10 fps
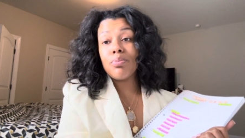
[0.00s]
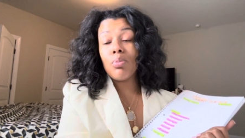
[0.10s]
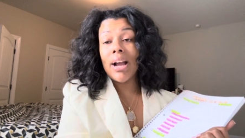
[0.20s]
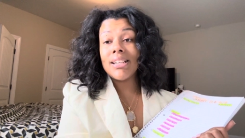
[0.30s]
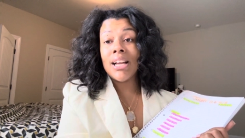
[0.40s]

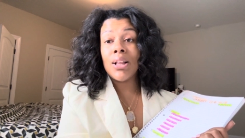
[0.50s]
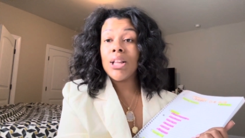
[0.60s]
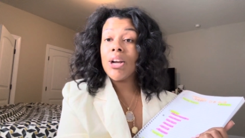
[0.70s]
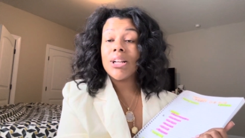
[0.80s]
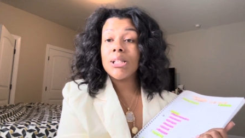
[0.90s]
write down
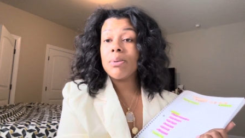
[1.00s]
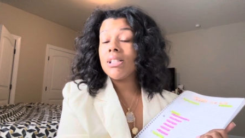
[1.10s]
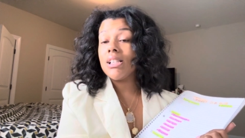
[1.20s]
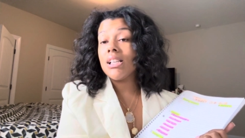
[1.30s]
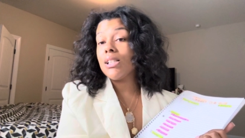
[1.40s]
their
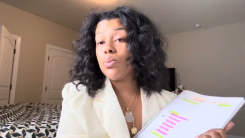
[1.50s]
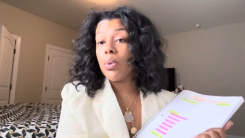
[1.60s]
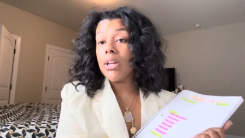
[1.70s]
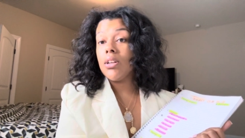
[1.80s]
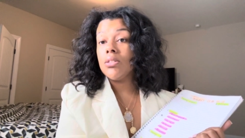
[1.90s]
expenses as
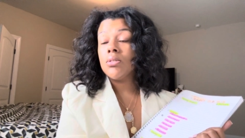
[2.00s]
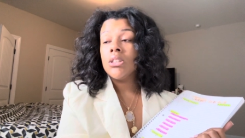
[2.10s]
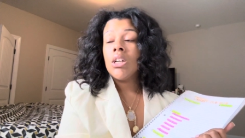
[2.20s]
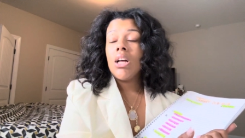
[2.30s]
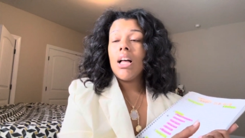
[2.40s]
well
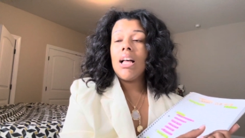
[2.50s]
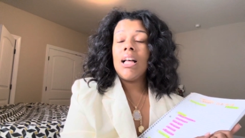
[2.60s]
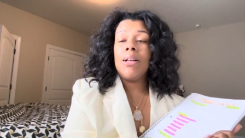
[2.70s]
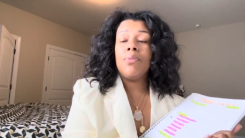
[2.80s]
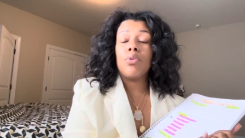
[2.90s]

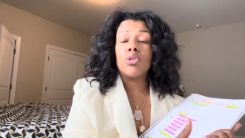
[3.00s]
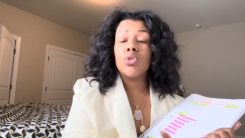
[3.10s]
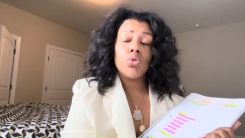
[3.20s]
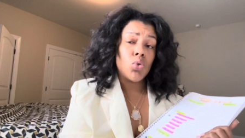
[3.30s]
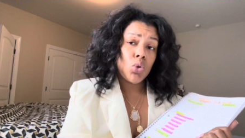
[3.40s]
um, for
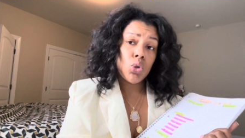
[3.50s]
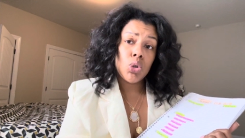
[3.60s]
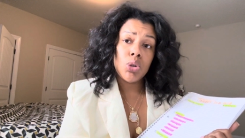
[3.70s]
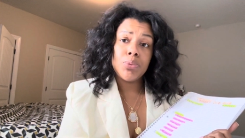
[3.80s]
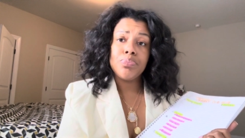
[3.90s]

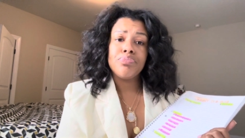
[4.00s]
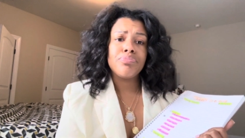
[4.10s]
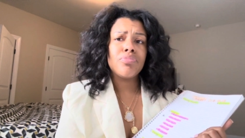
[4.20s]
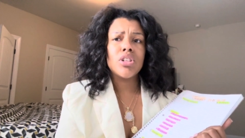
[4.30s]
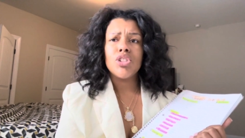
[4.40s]
school,
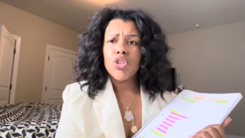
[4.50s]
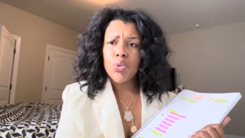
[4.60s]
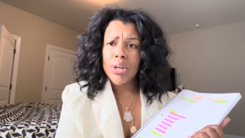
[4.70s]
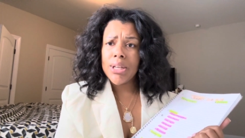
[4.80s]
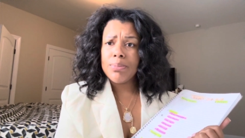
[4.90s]

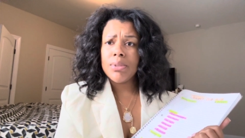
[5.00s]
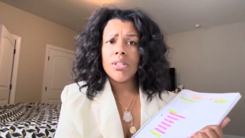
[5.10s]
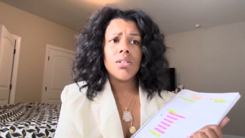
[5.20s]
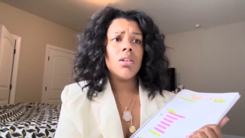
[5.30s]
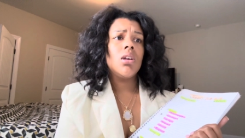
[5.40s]

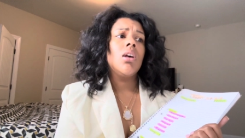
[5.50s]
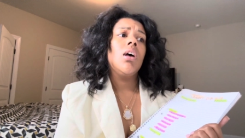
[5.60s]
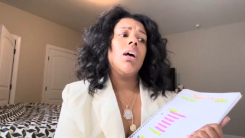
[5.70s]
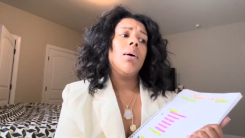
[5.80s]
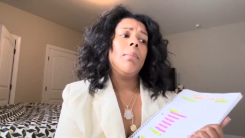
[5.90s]
trips,
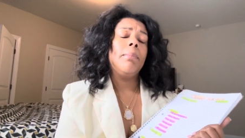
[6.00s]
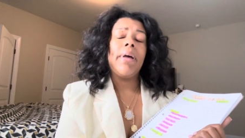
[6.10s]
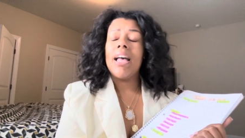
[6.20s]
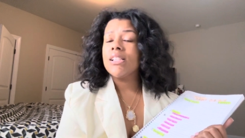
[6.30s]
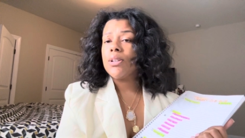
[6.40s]

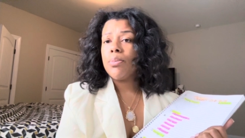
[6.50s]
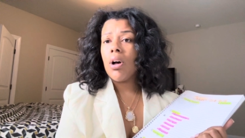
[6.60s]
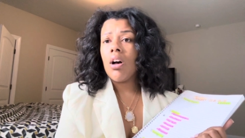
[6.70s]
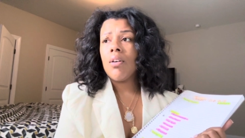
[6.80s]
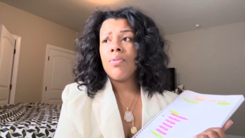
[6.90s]

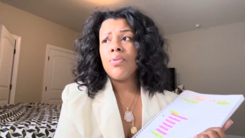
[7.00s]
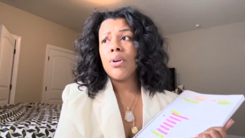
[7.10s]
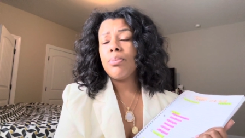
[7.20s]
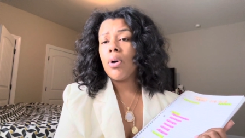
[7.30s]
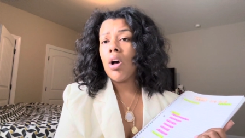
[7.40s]
basketball,
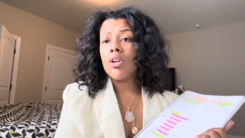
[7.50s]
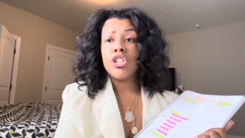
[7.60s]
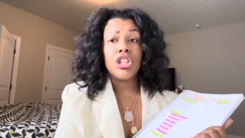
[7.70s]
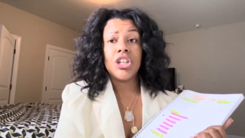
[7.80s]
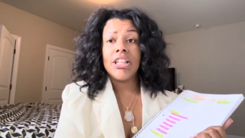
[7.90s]
football,
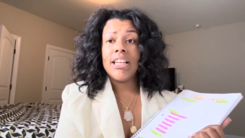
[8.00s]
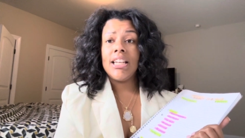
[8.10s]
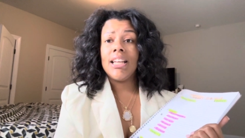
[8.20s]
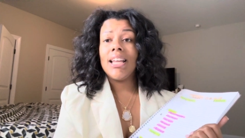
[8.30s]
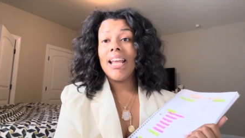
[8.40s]

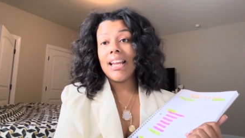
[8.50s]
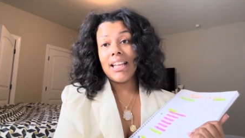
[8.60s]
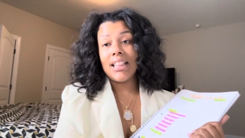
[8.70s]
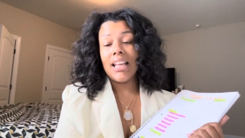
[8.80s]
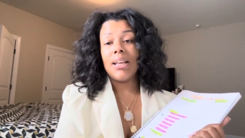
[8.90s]
cheerleading,
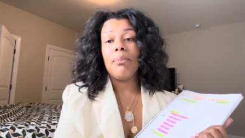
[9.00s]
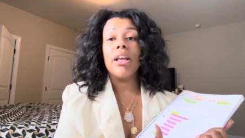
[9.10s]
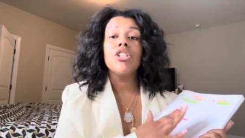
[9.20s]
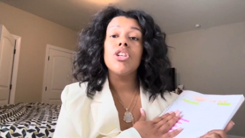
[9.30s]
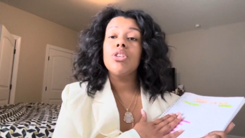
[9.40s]
anything.
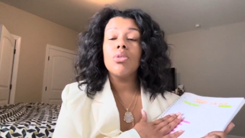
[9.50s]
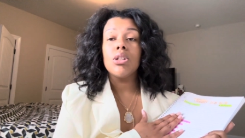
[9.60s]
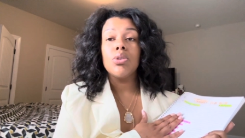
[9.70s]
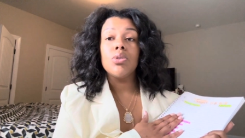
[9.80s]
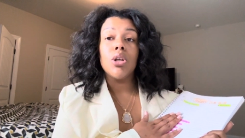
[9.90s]
Make sure you
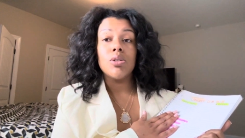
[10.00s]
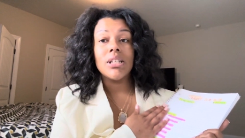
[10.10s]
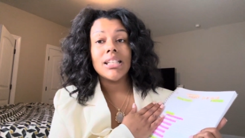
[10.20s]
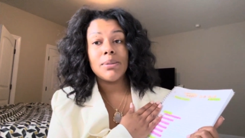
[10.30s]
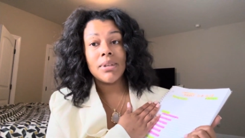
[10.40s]
include those
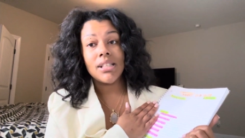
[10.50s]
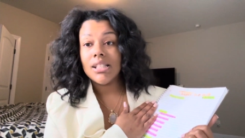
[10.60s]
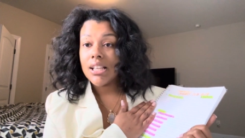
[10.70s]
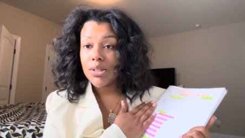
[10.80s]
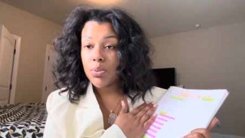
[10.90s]

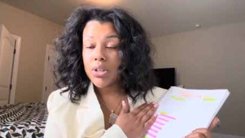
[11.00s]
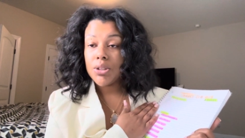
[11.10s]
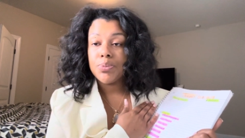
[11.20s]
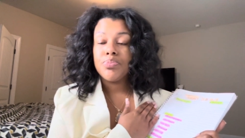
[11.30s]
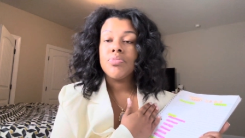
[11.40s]
expenses as well.